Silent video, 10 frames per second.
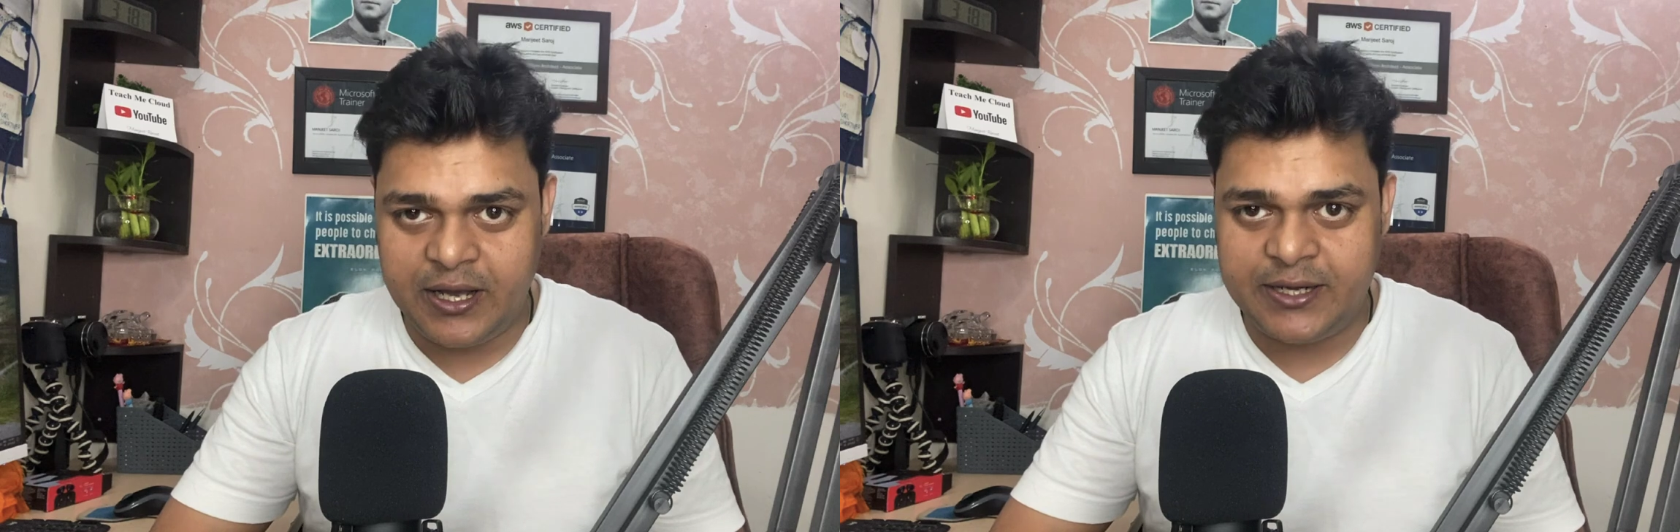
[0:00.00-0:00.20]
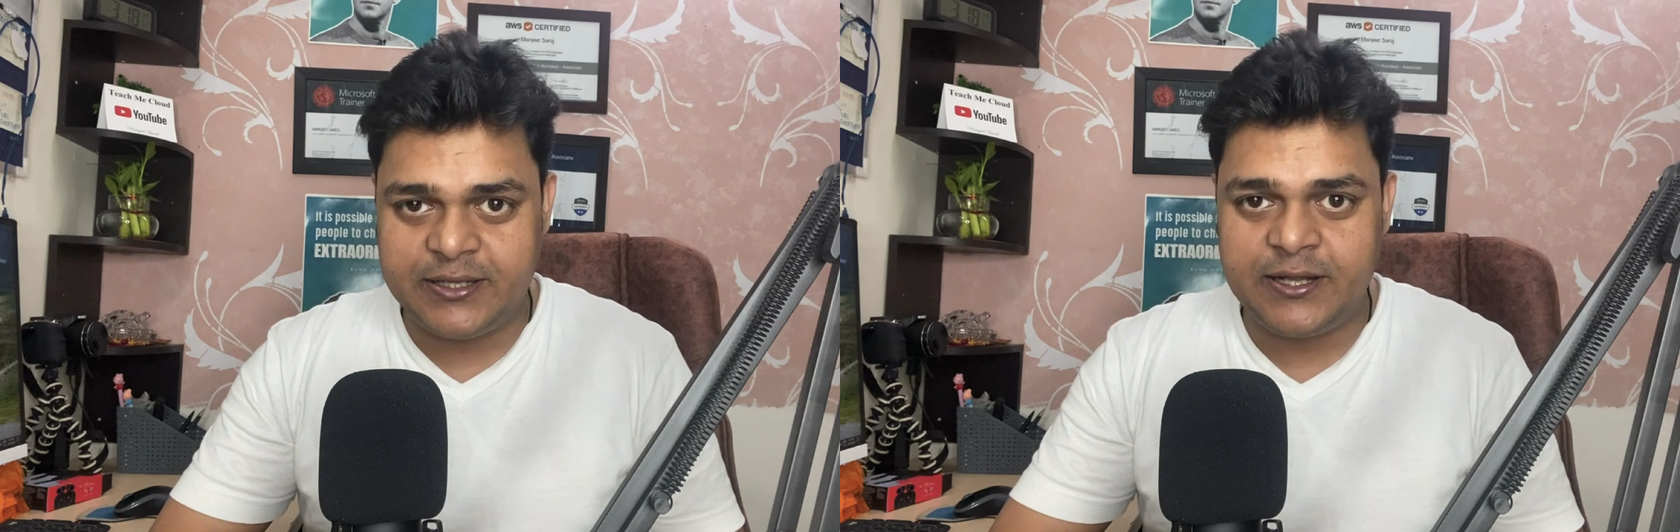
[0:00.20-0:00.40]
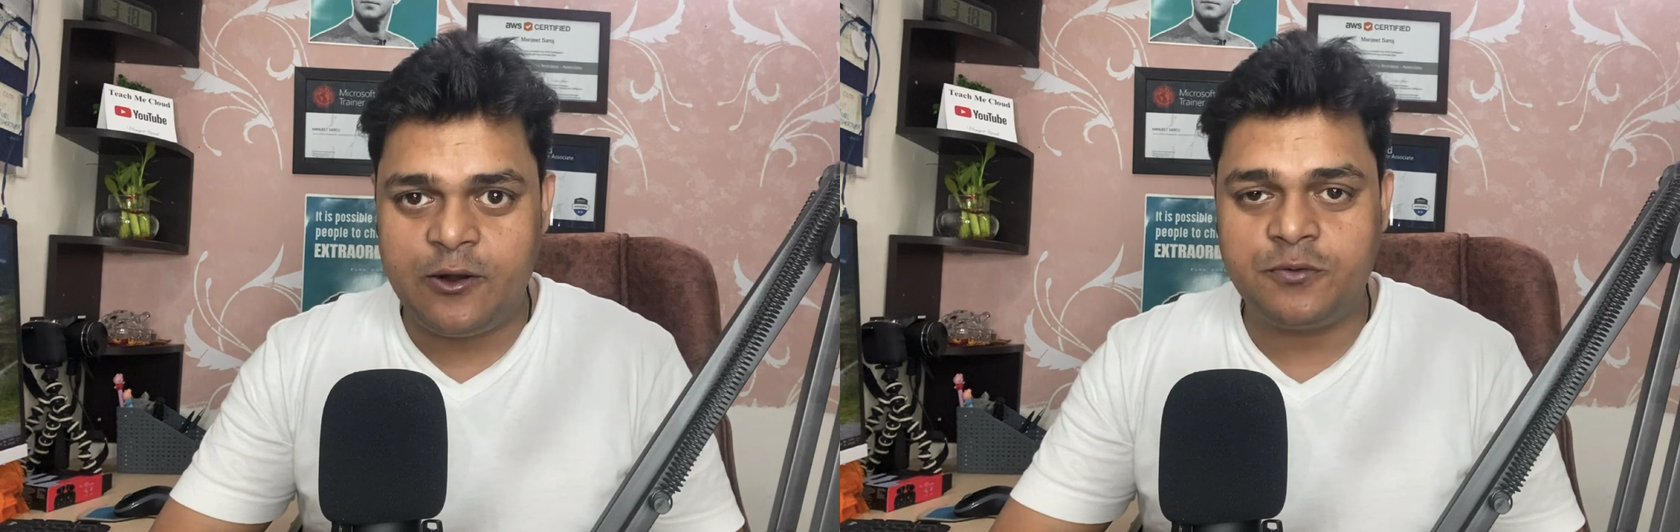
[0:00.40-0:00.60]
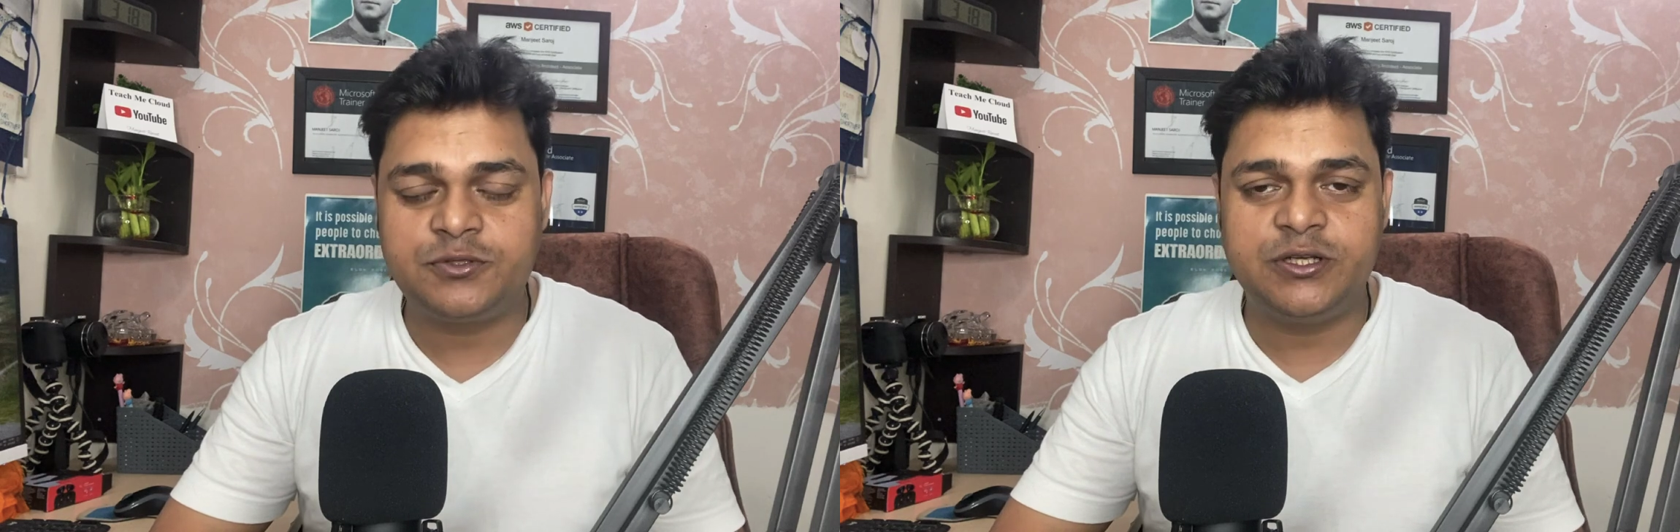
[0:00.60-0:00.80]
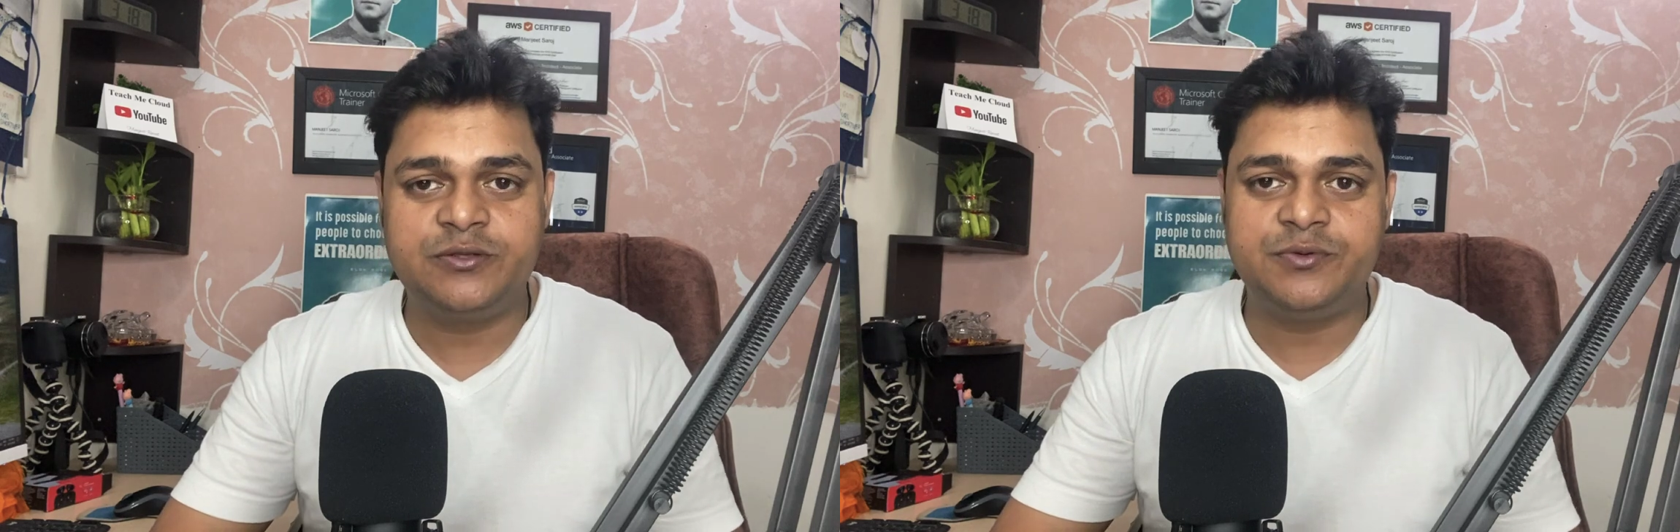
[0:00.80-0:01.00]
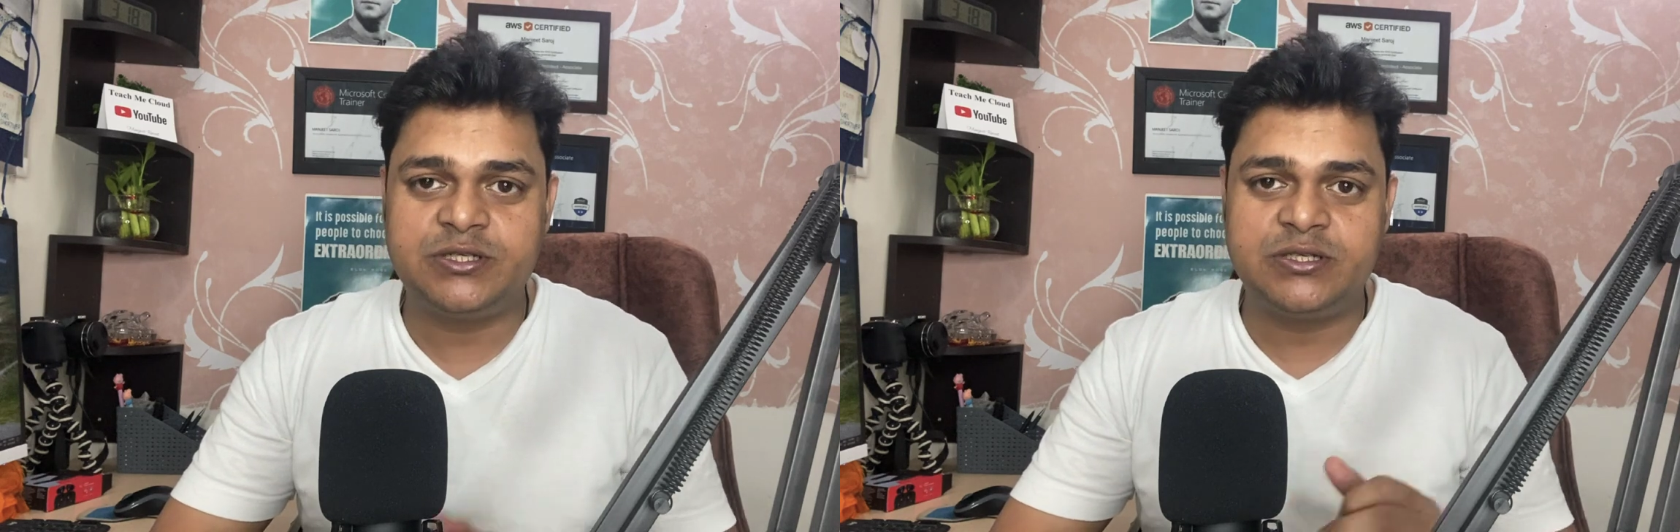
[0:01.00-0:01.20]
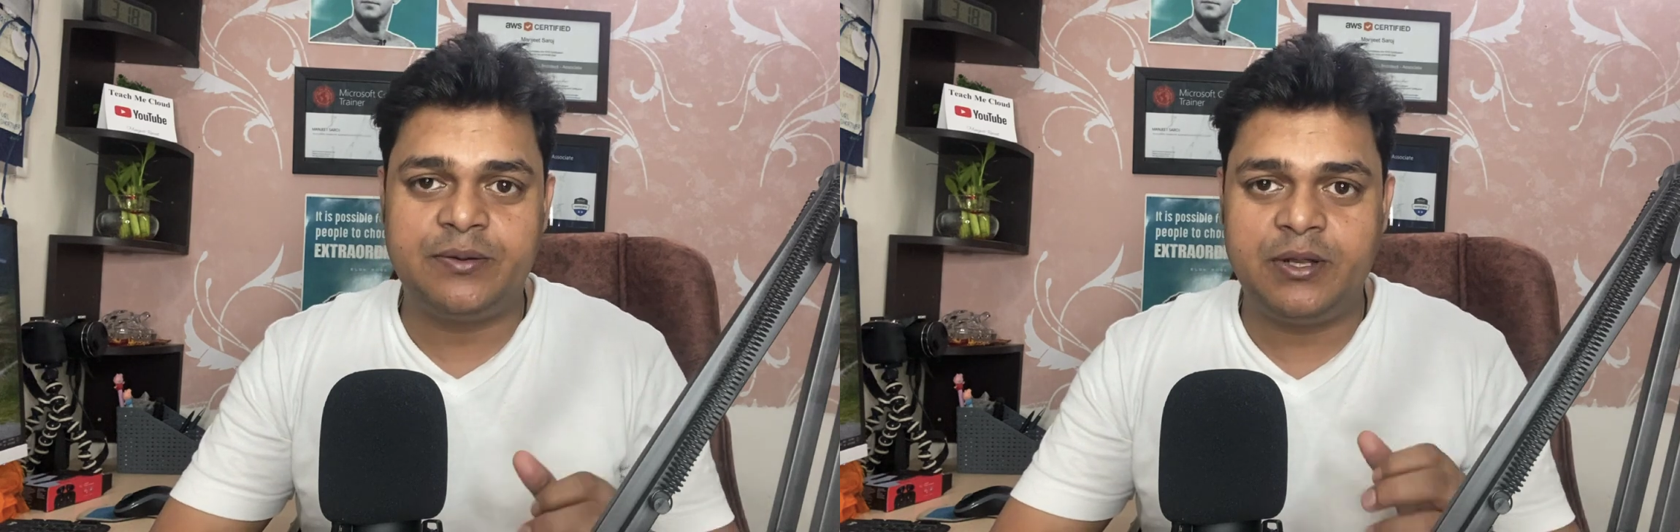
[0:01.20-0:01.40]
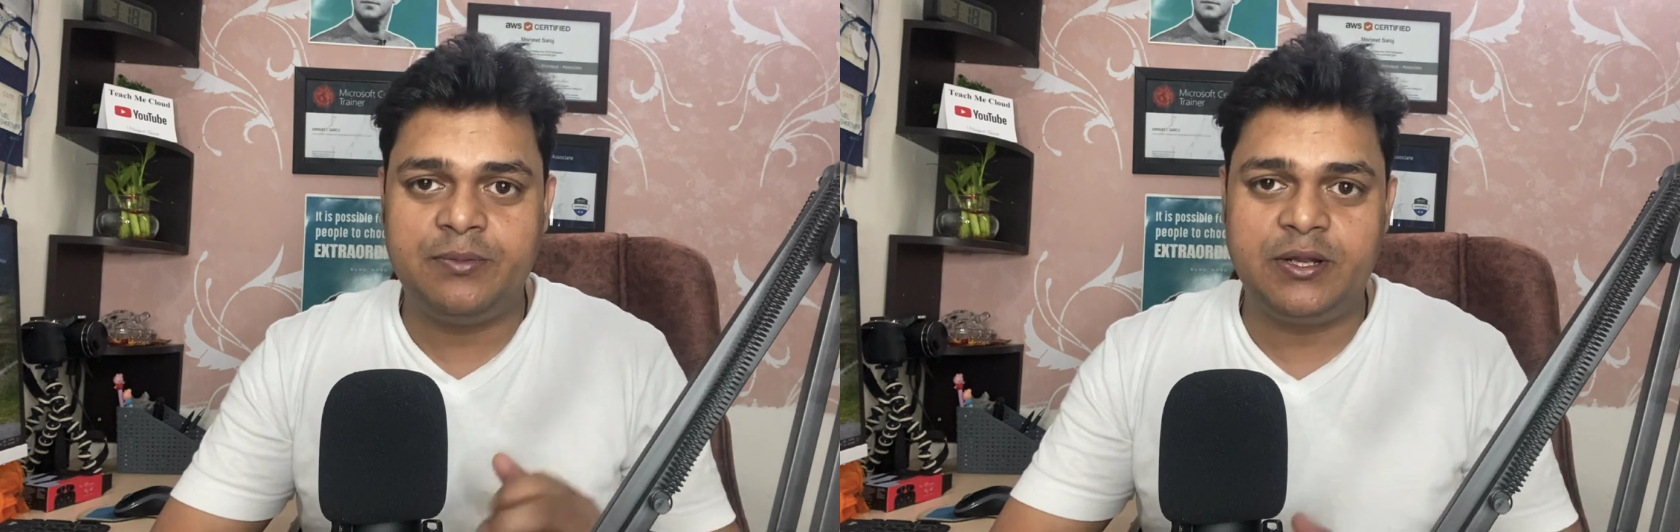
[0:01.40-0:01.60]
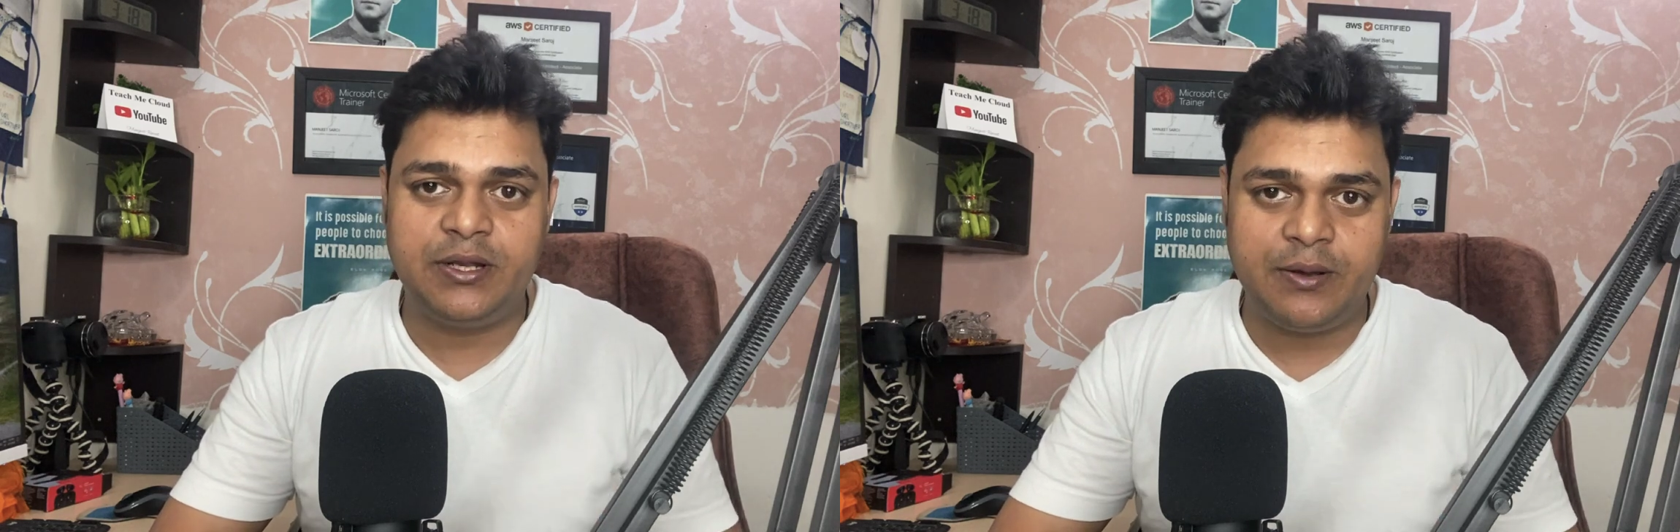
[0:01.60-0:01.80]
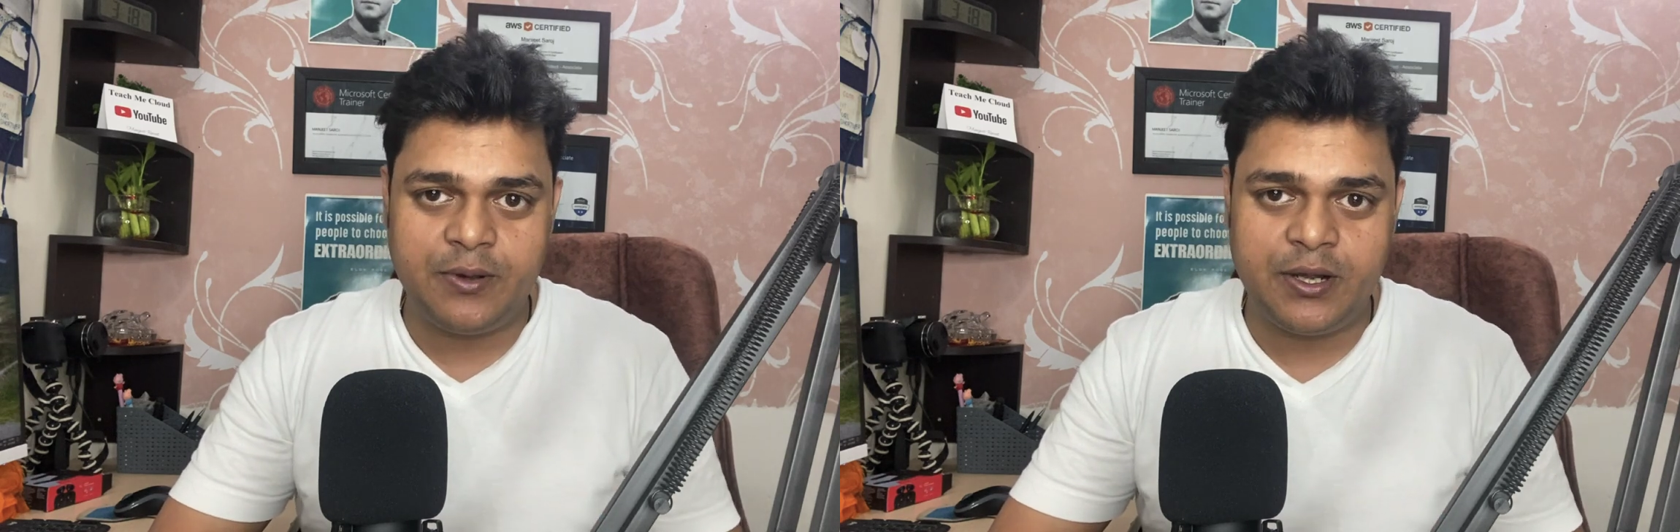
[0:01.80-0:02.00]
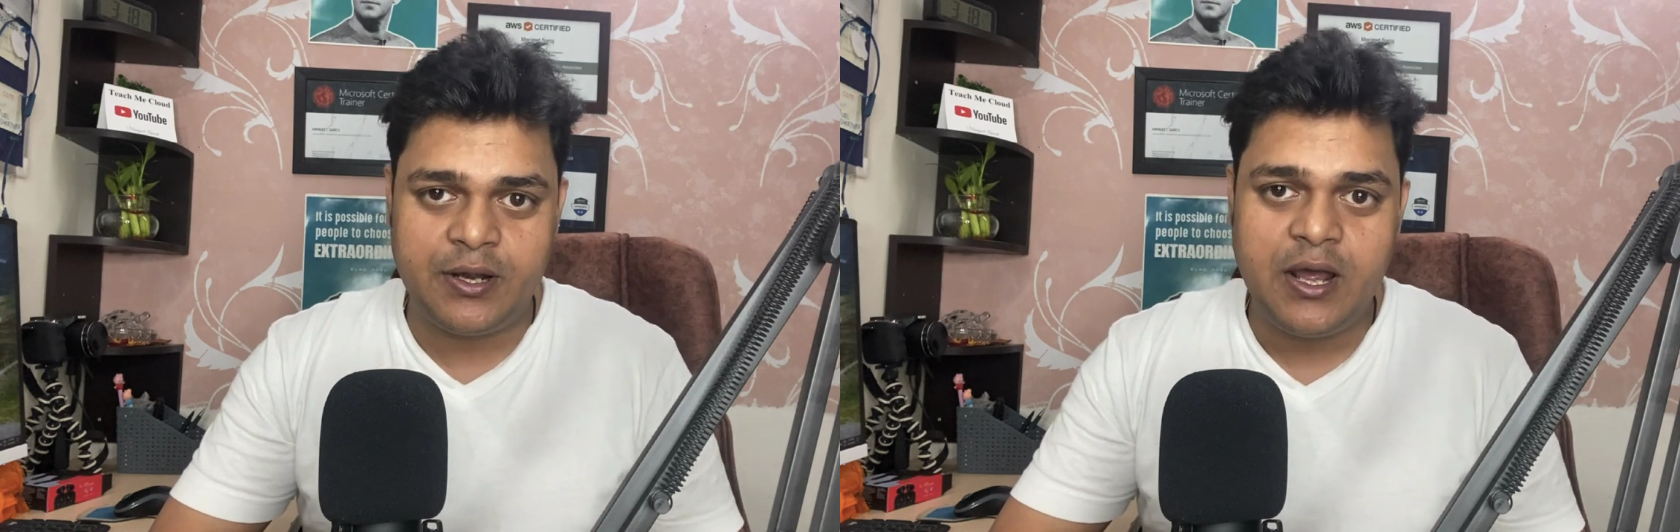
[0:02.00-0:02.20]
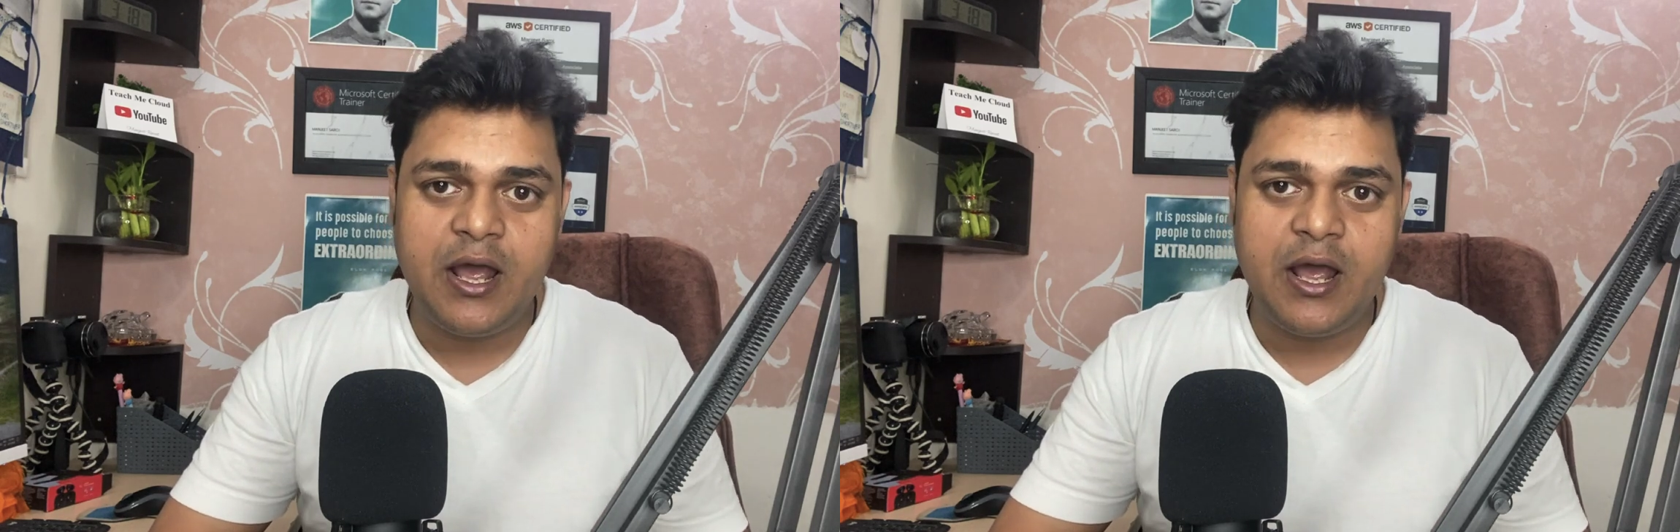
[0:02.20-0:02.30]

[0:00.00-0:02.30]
another options which is available in our